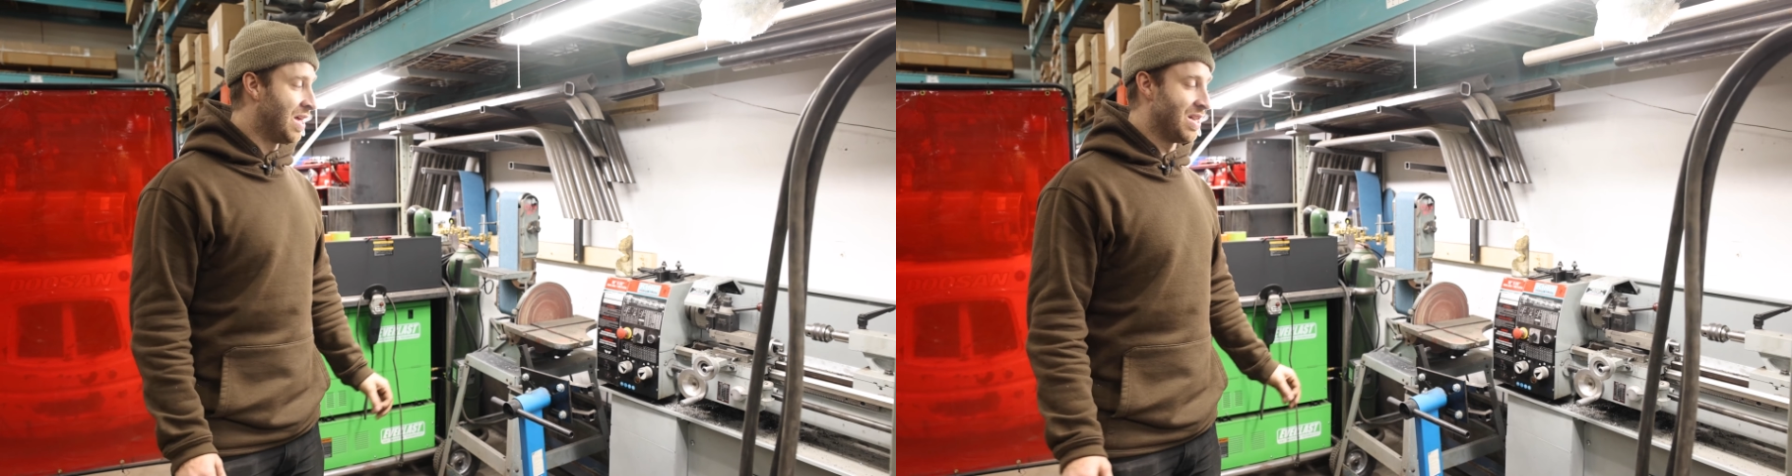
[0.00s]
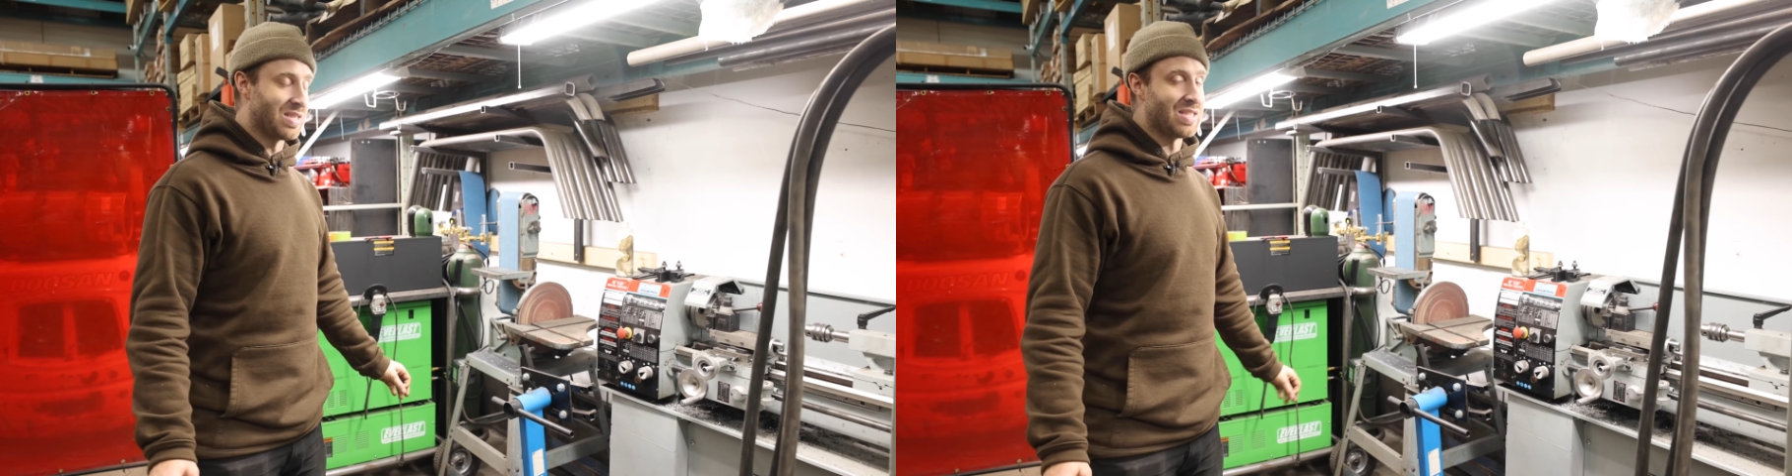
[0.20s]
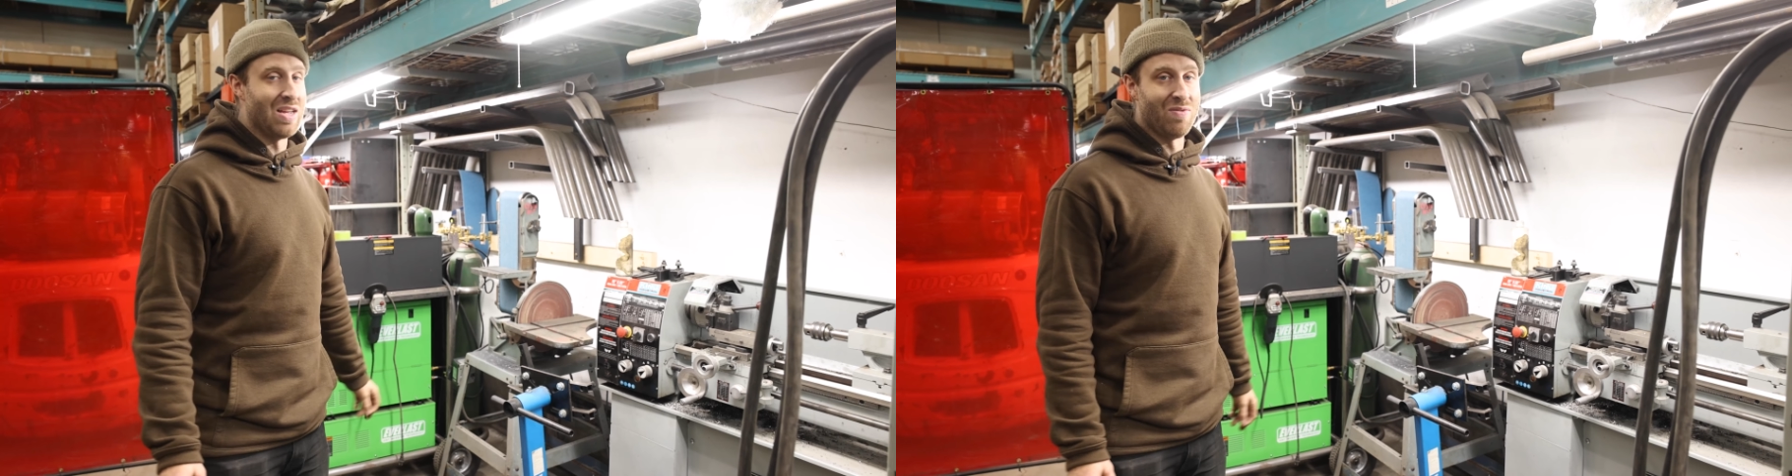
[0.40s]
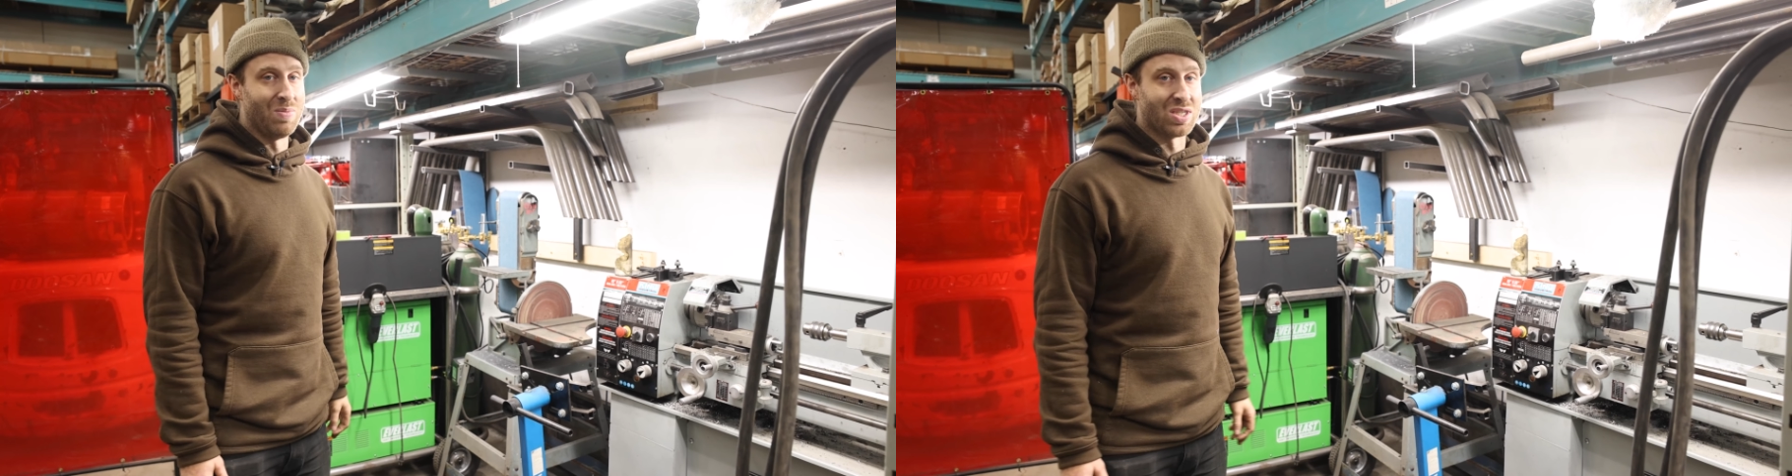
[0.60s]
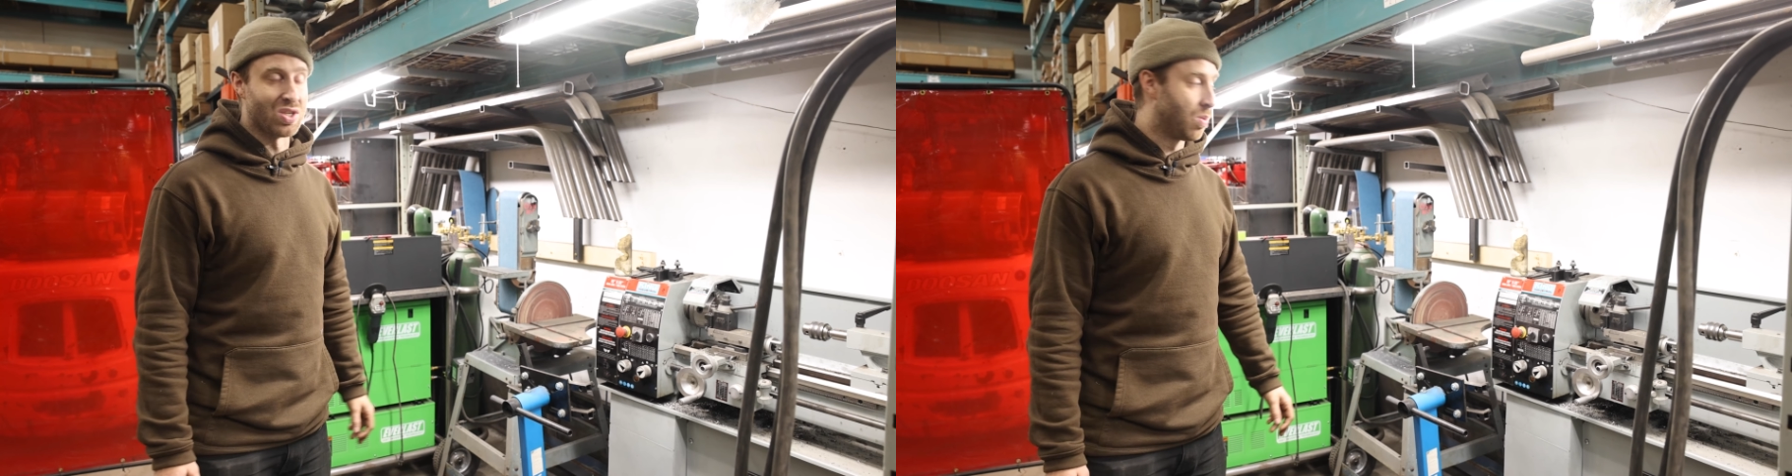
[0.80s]
It has saved
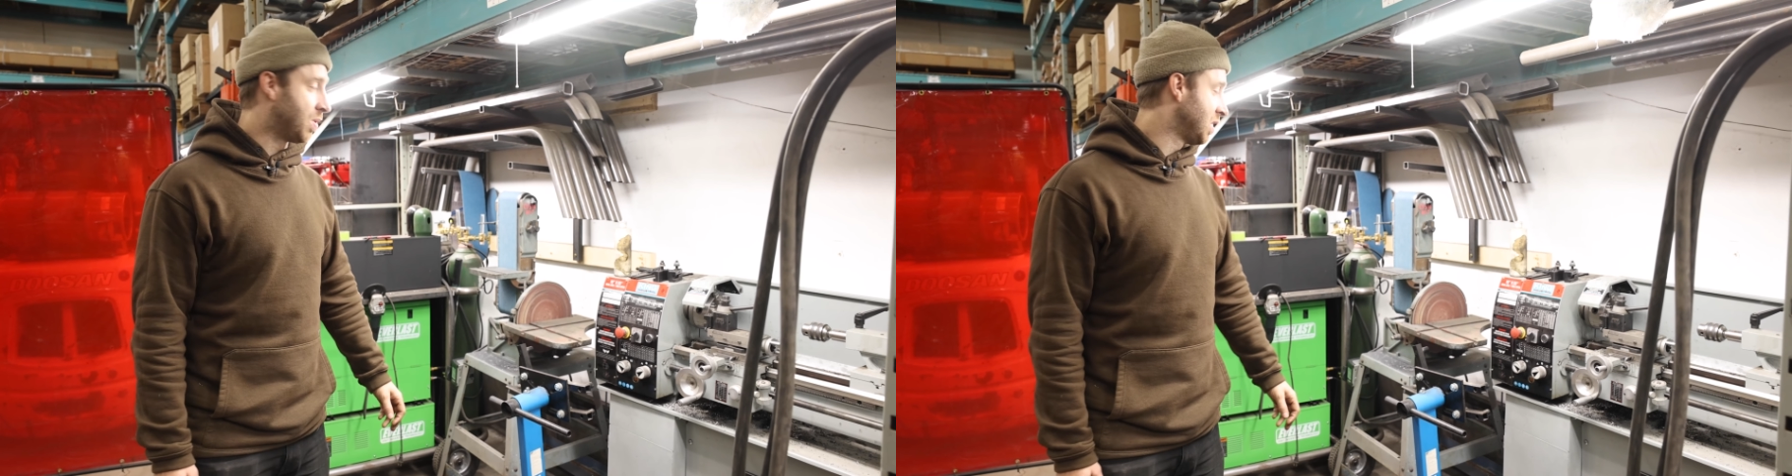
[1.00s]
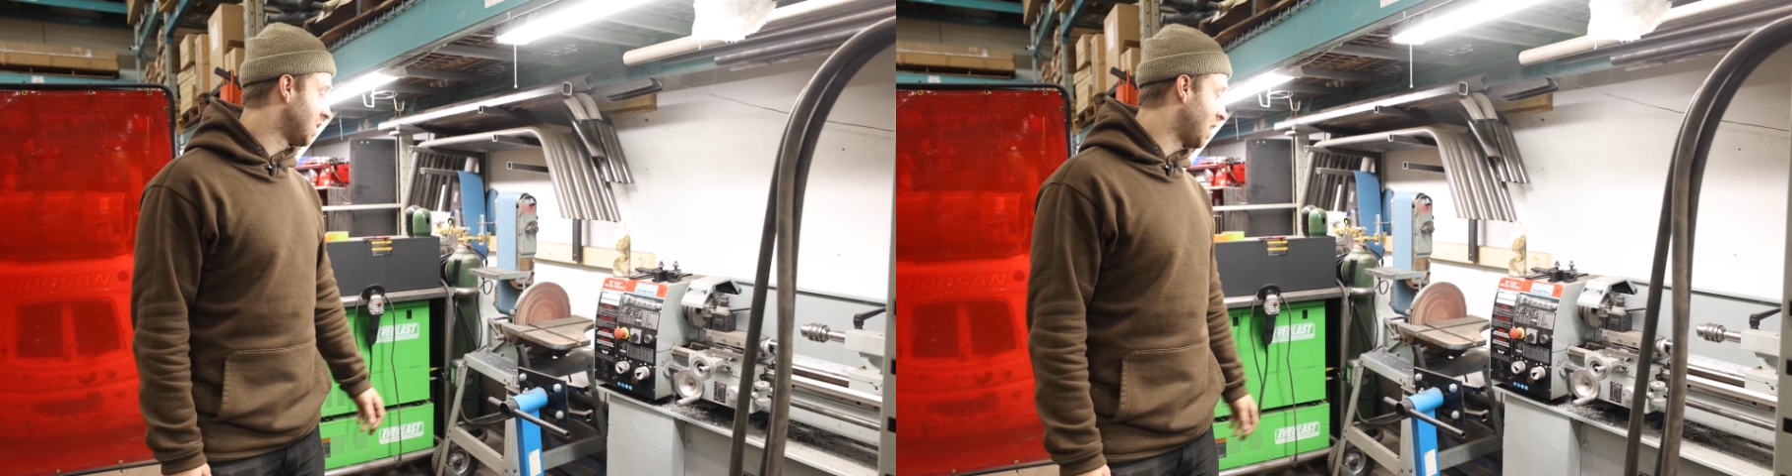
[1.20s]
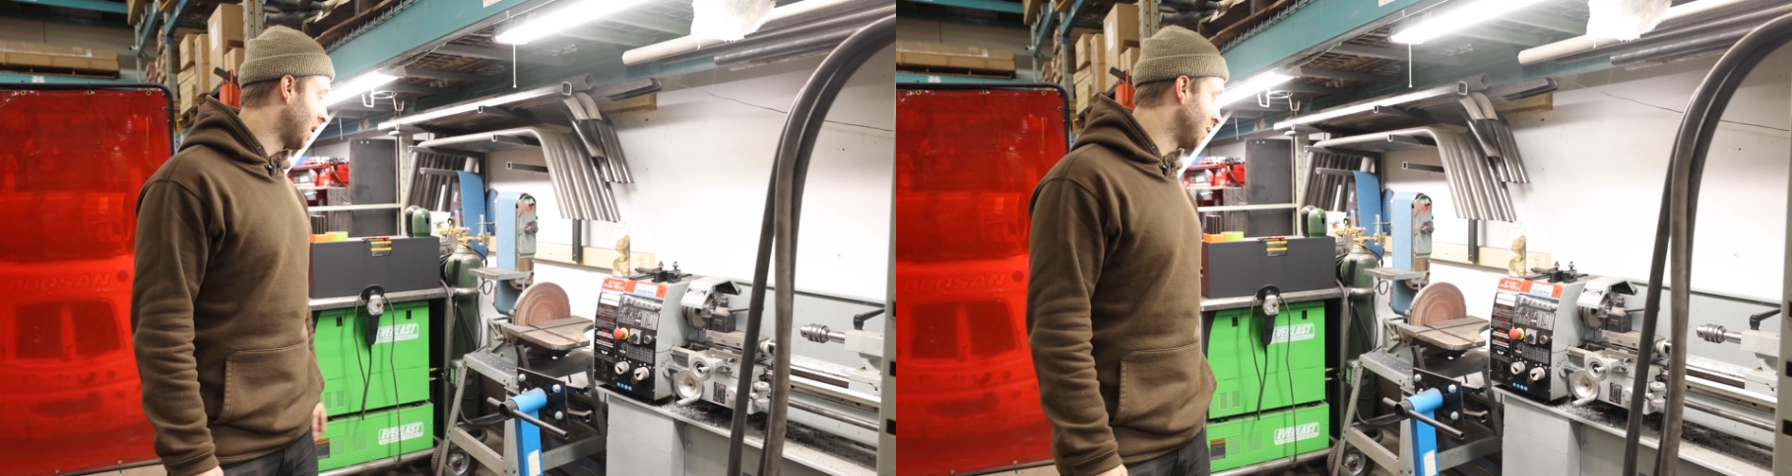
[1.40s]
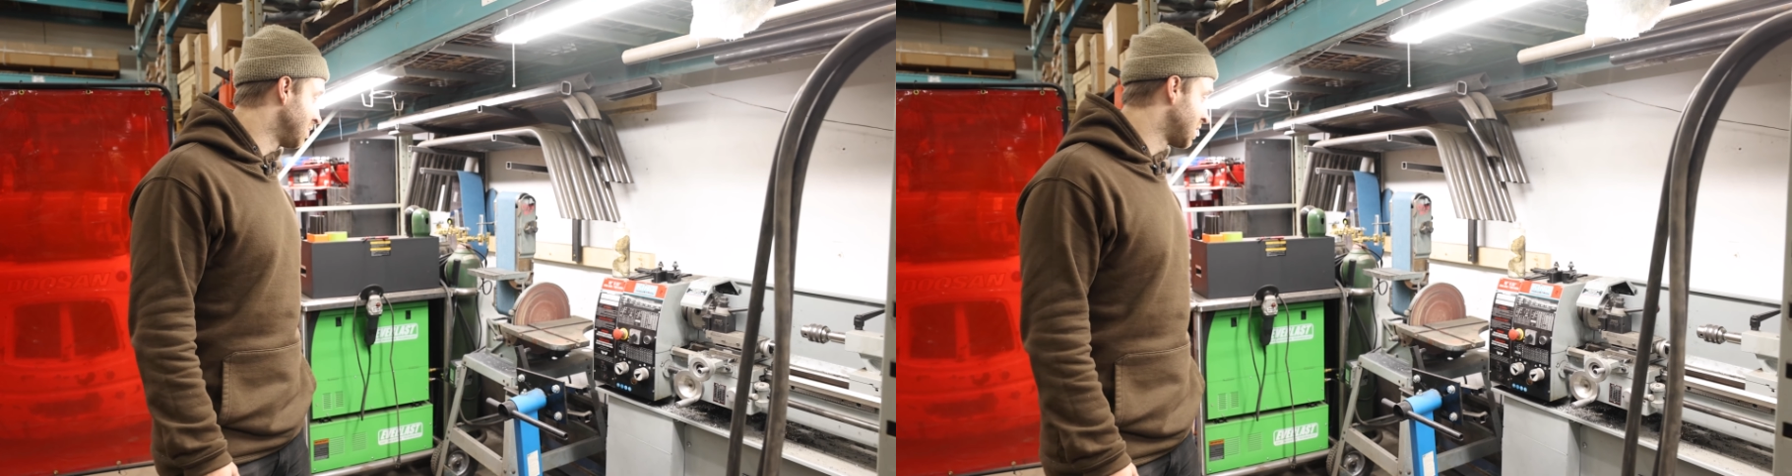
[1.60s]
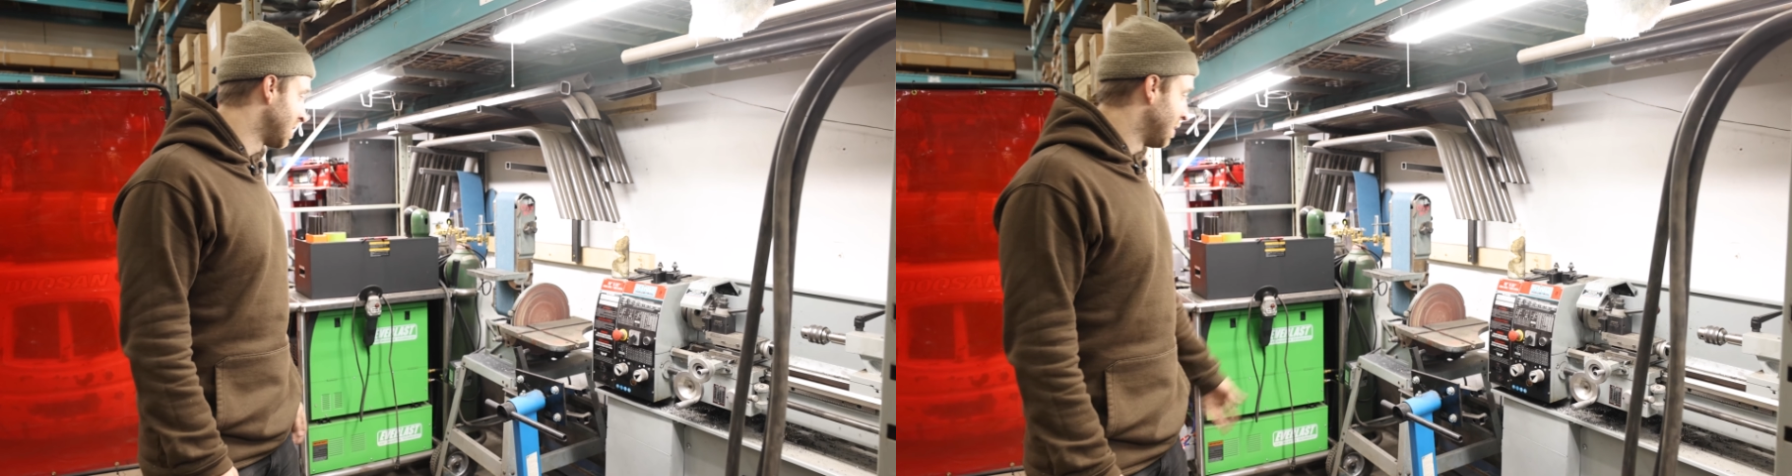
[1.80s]
me so many times.